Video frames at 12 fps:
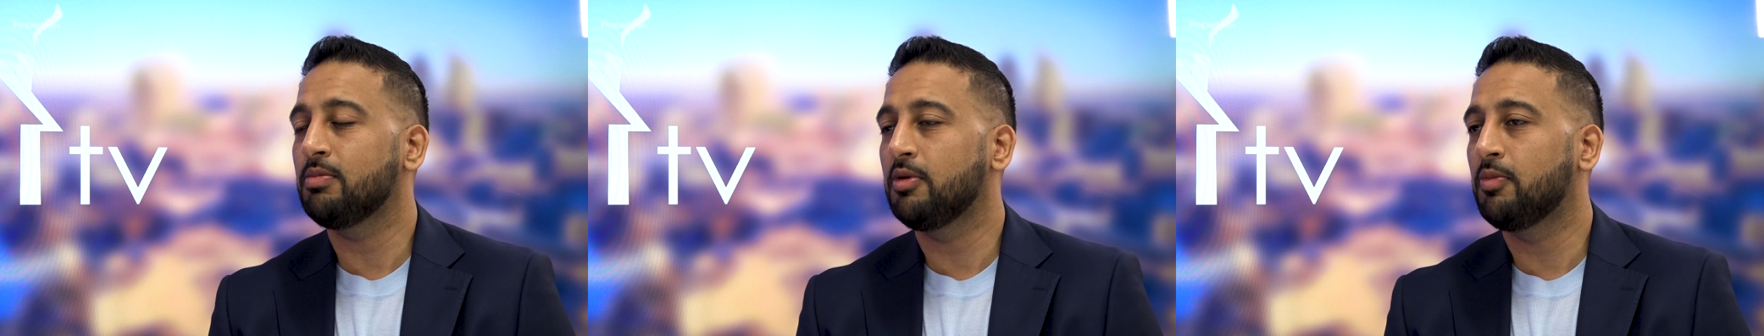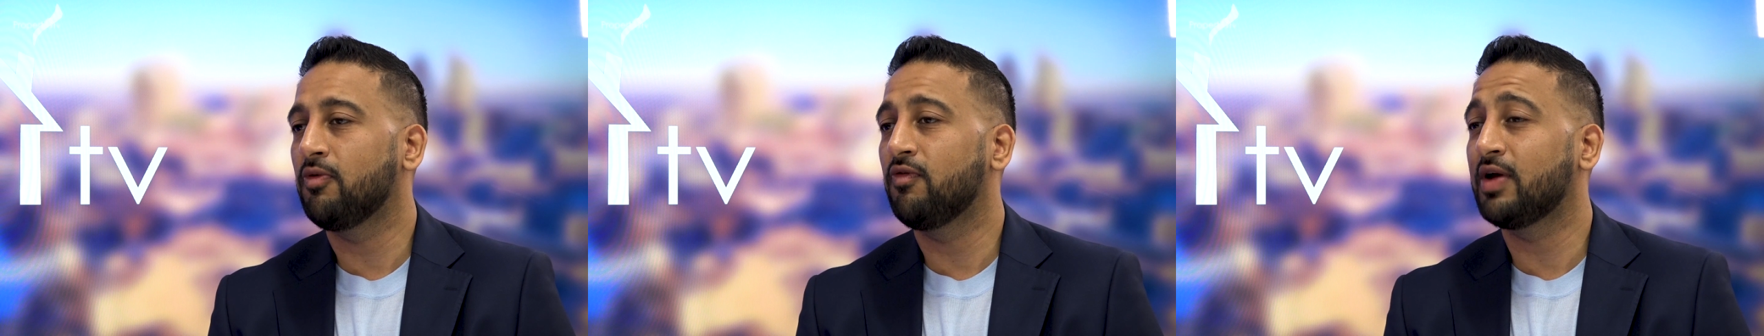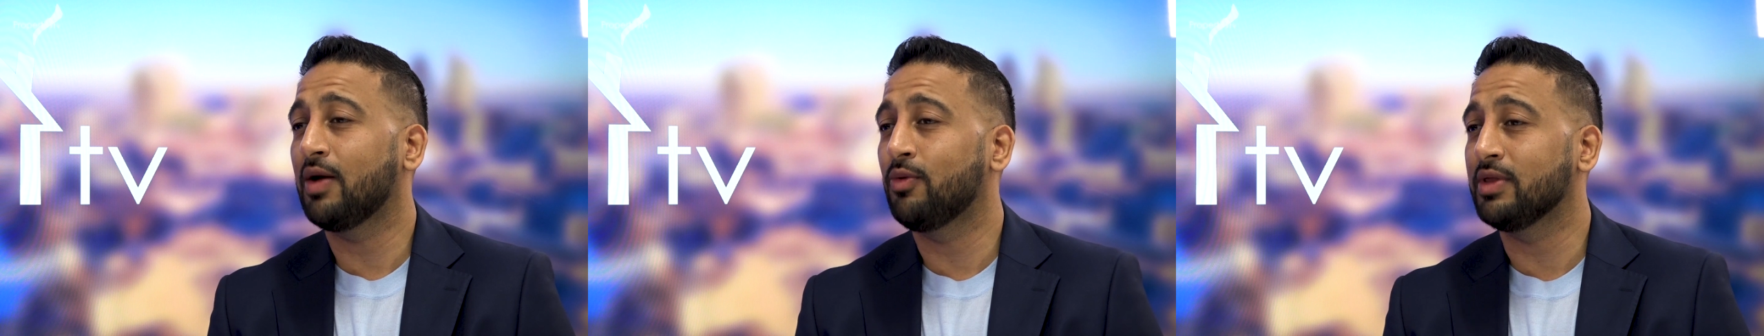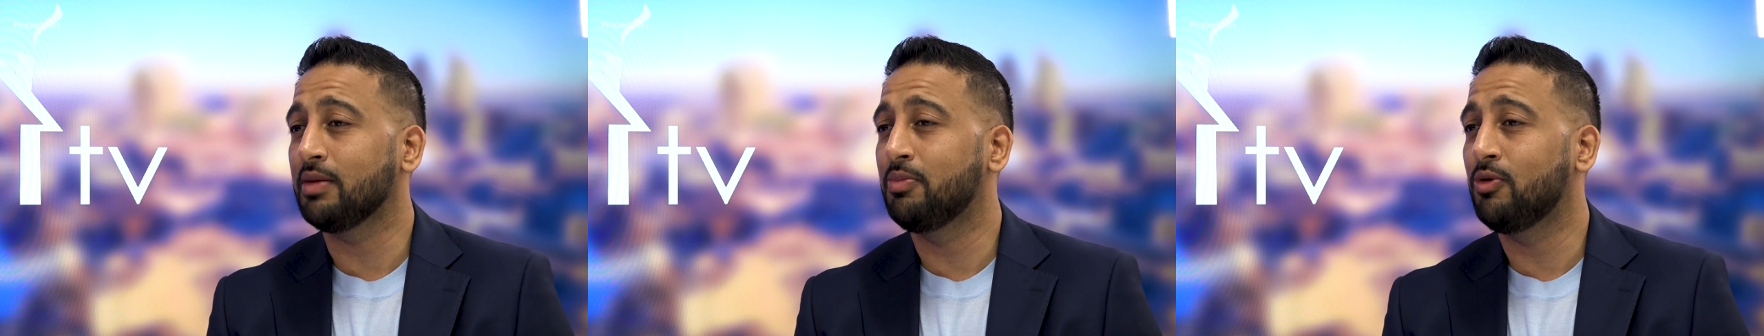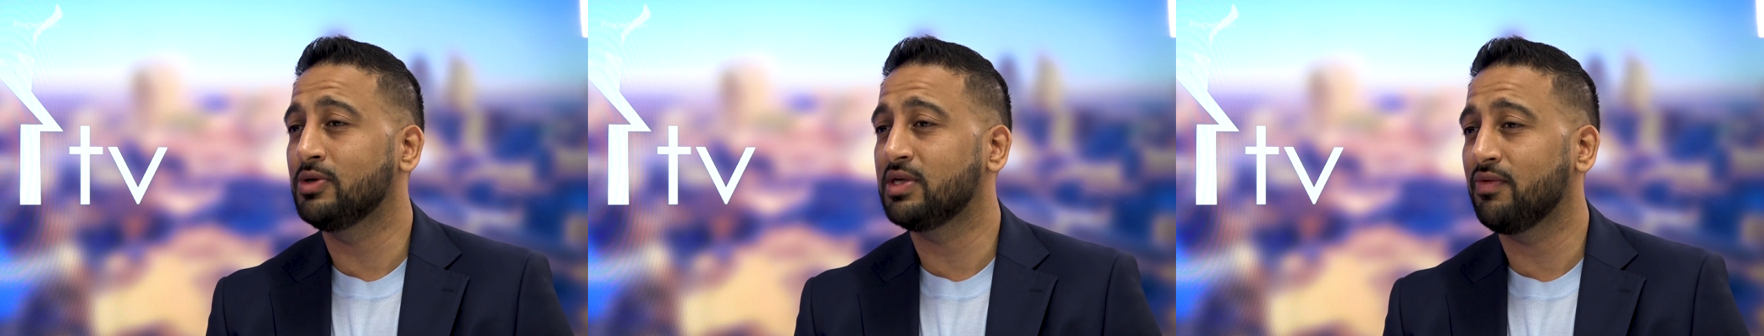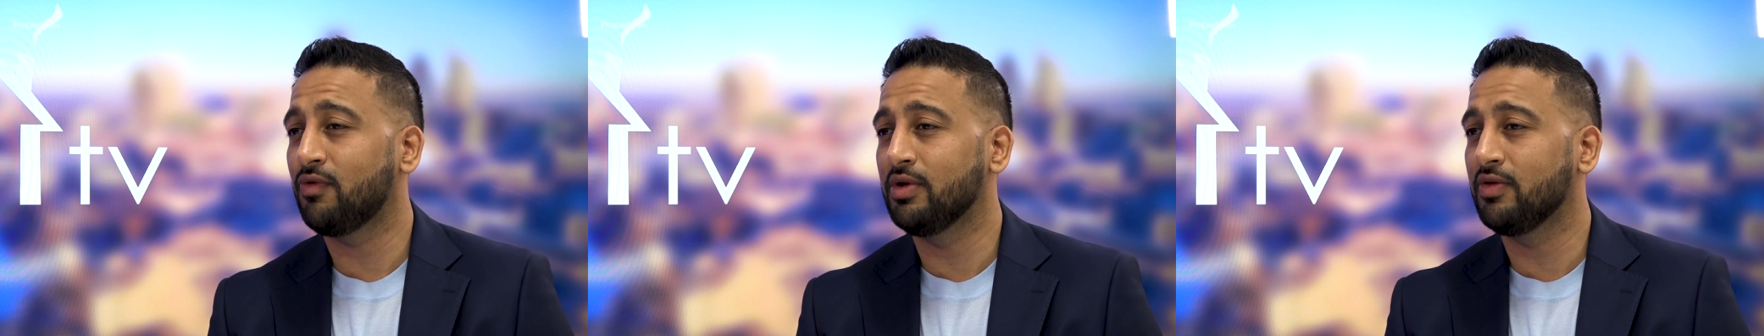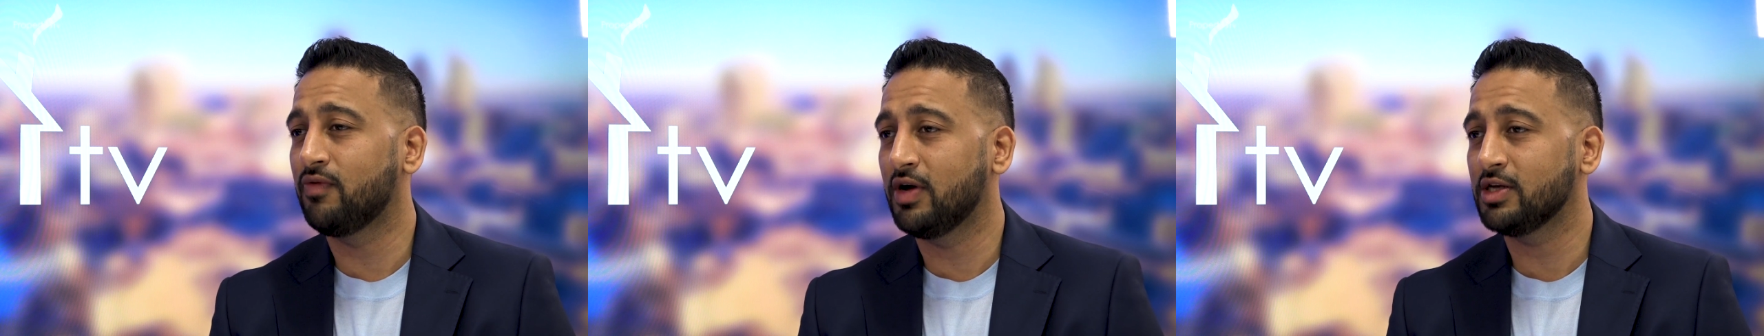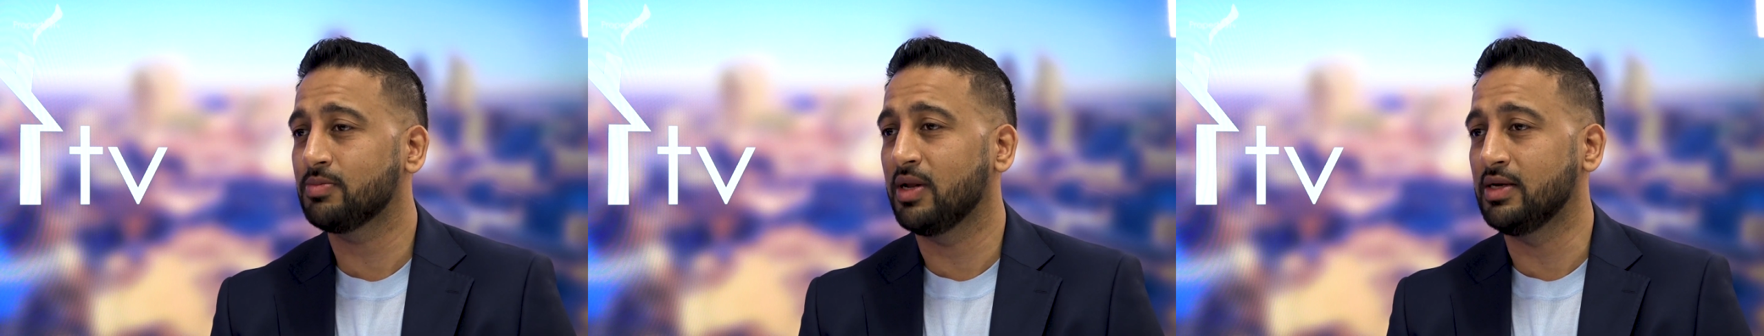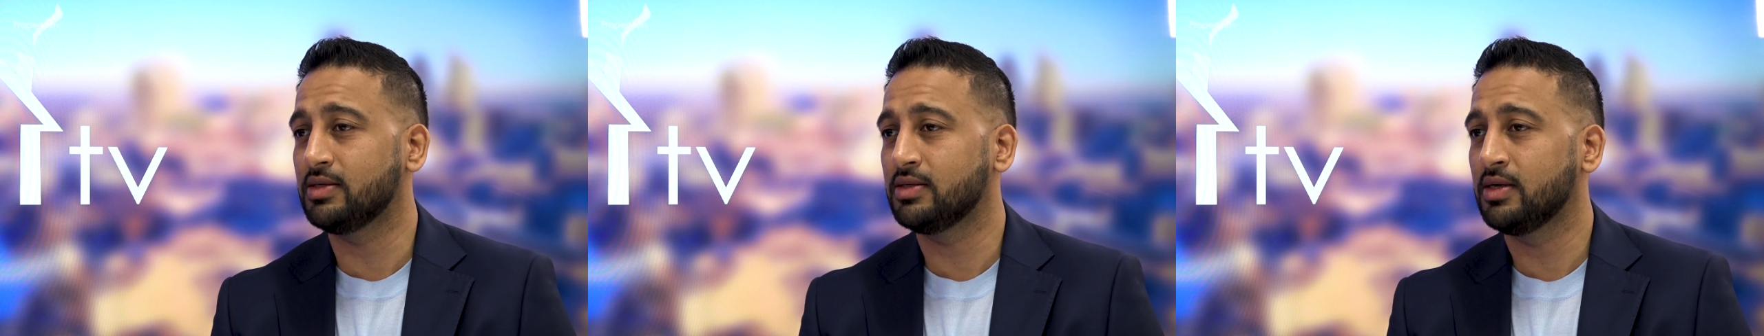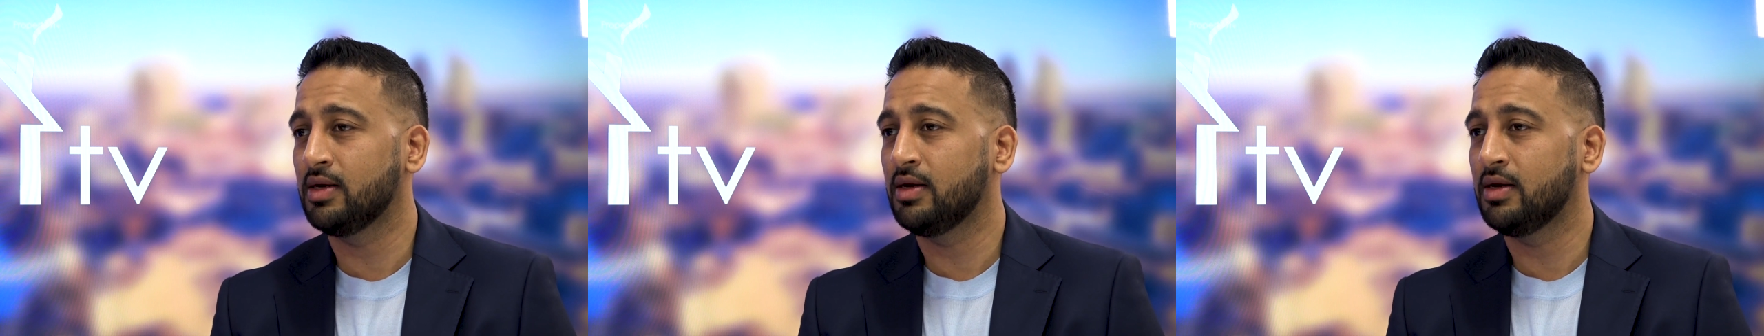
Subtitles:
people forget what they bought it for in the first place.